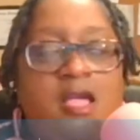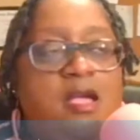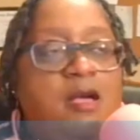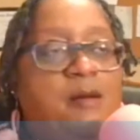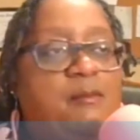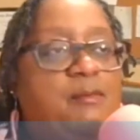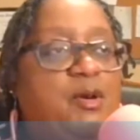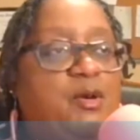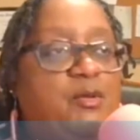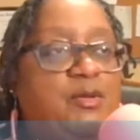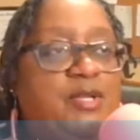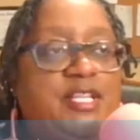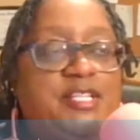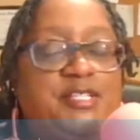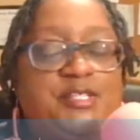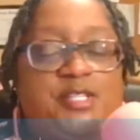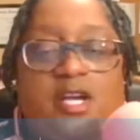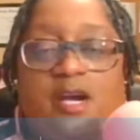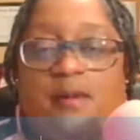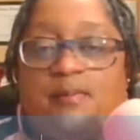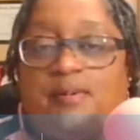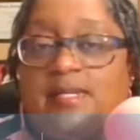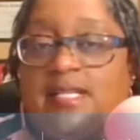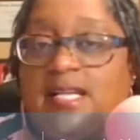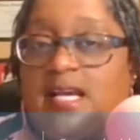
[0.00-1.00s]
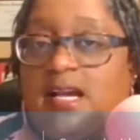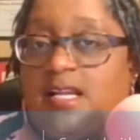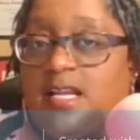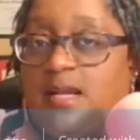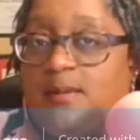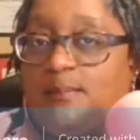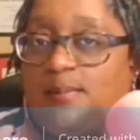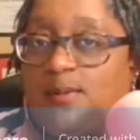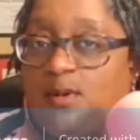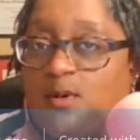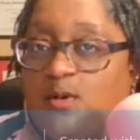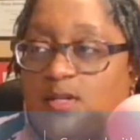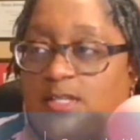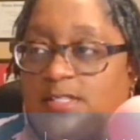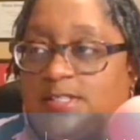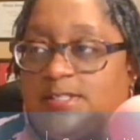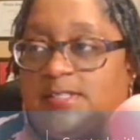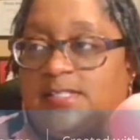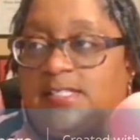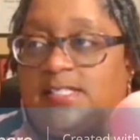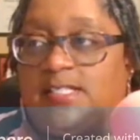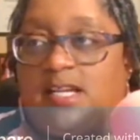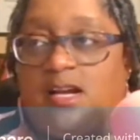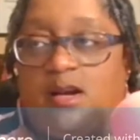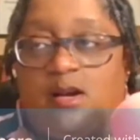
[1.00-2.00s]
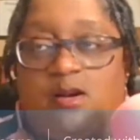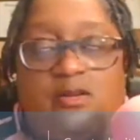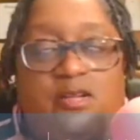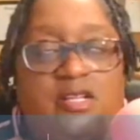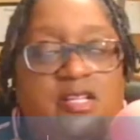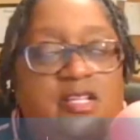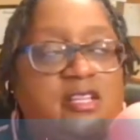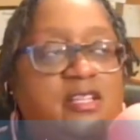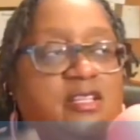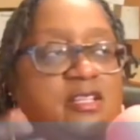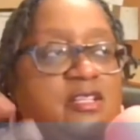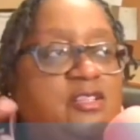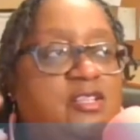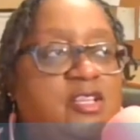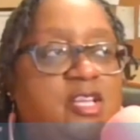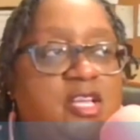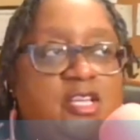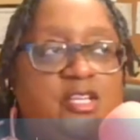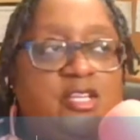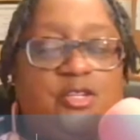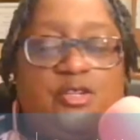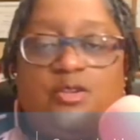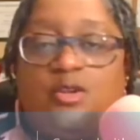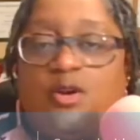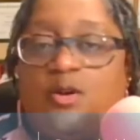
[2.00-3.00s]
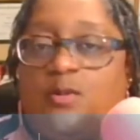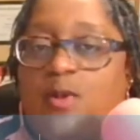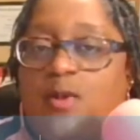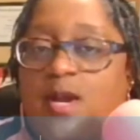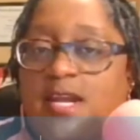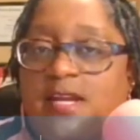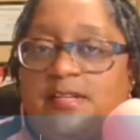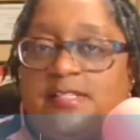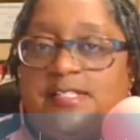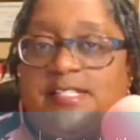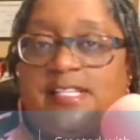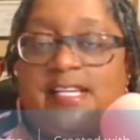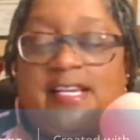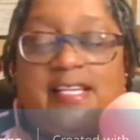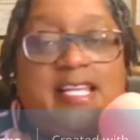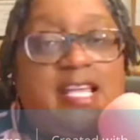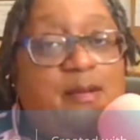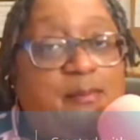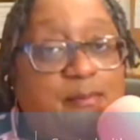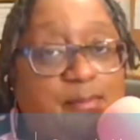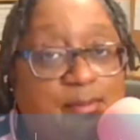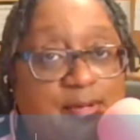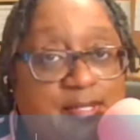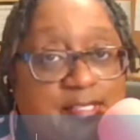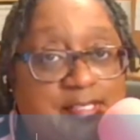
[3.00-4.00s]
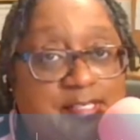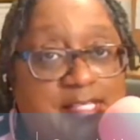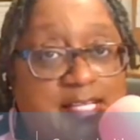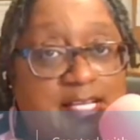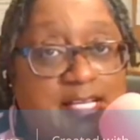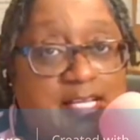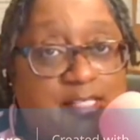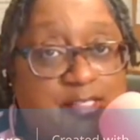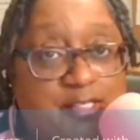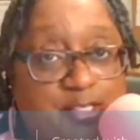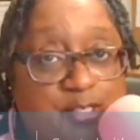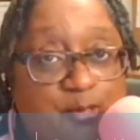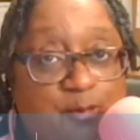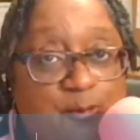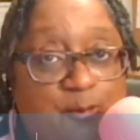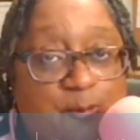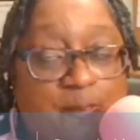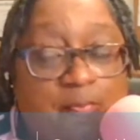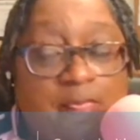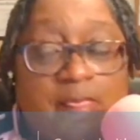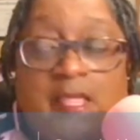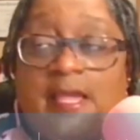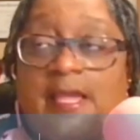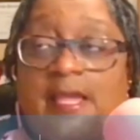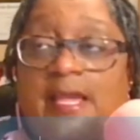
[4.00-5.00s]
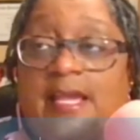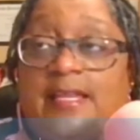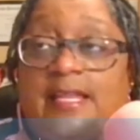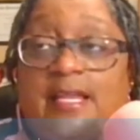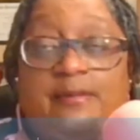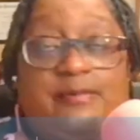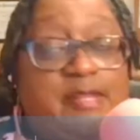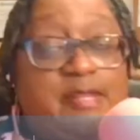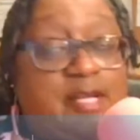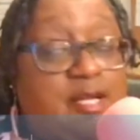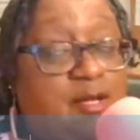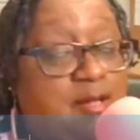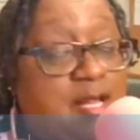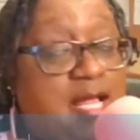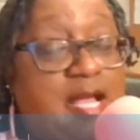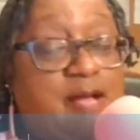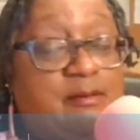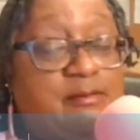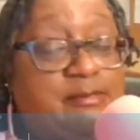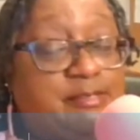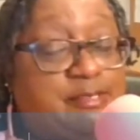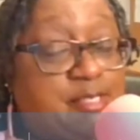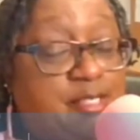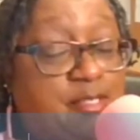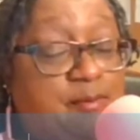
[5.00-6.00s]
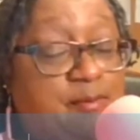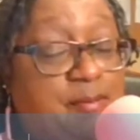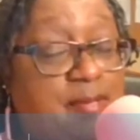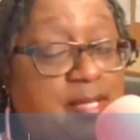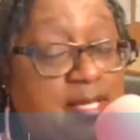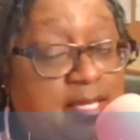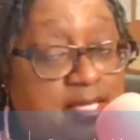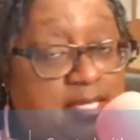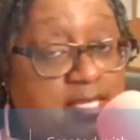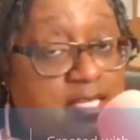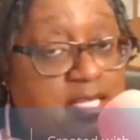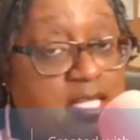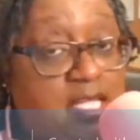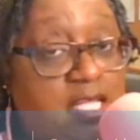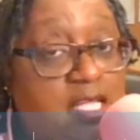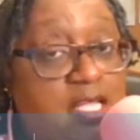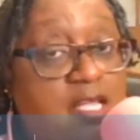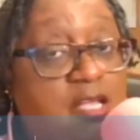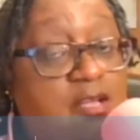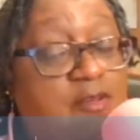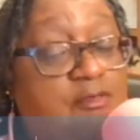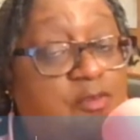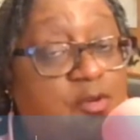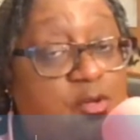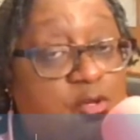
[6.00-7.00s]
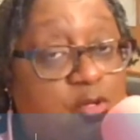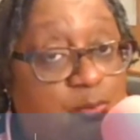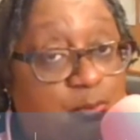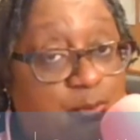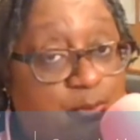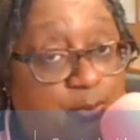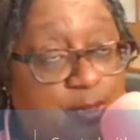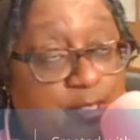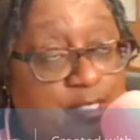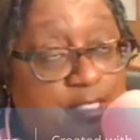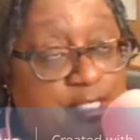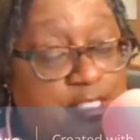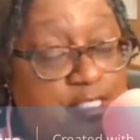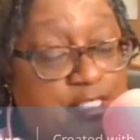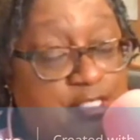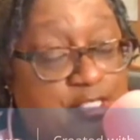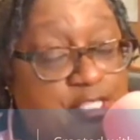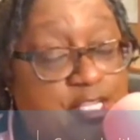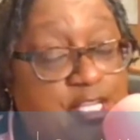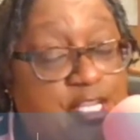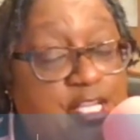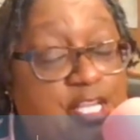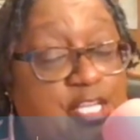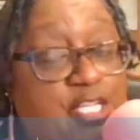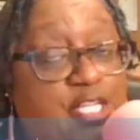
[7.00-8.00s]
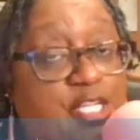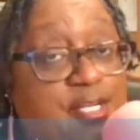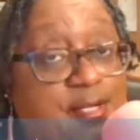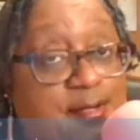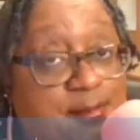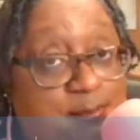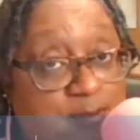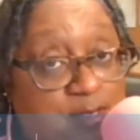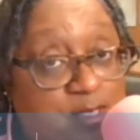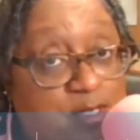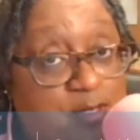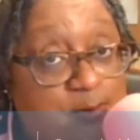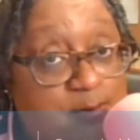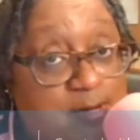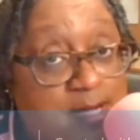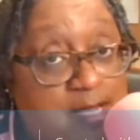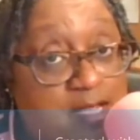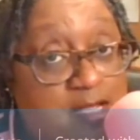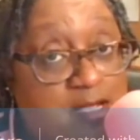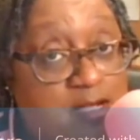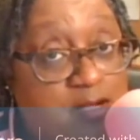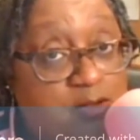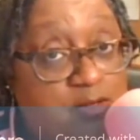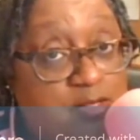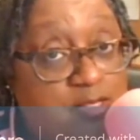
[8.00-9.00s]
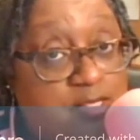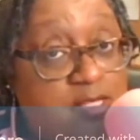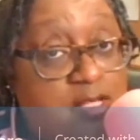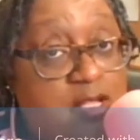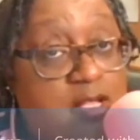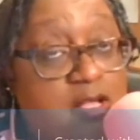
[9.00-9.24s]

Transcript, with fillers: But when they start putting all that porcelain on it and, you know, wear and tear, that breaks down too. And they thought I was going to pay for a bridge and a couple of crowns,